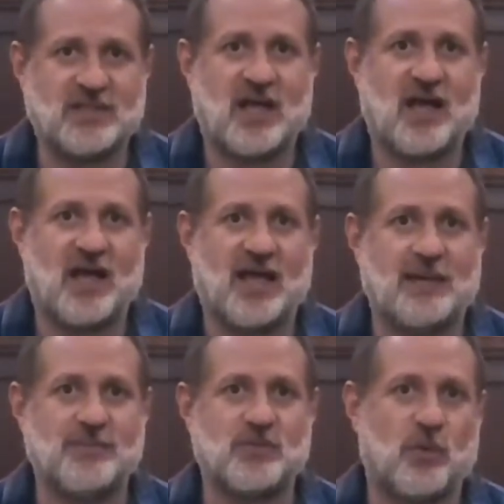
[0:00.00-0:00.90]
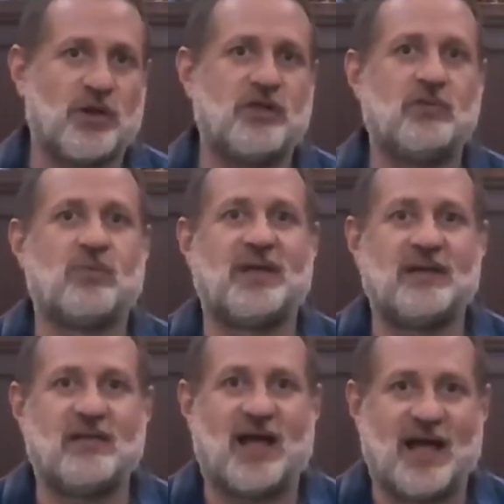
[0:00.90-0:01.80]
times where you
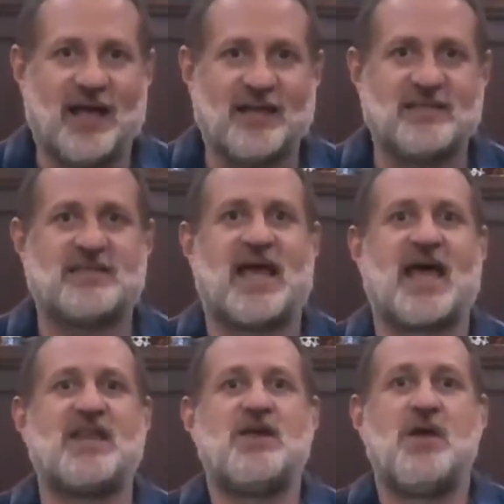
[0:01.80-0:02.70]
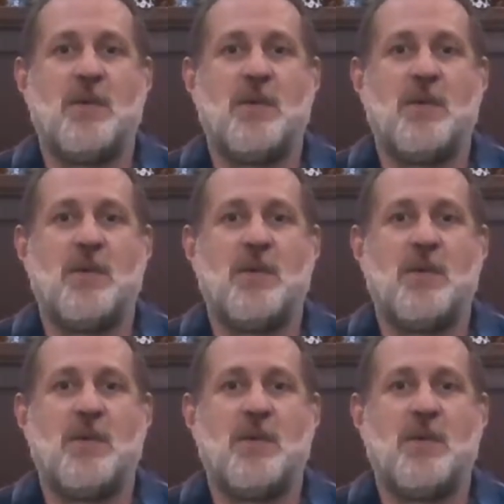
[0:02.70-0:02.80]
realize that